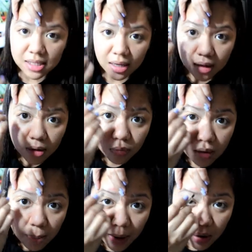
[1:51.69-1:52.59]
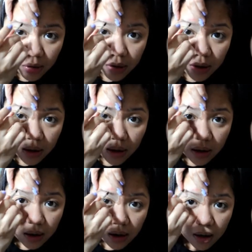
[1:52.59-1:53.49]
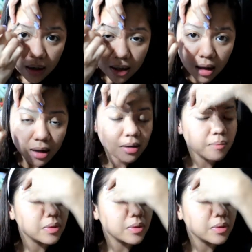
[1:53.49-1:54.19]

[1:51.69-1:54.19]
and then with the powder, like that.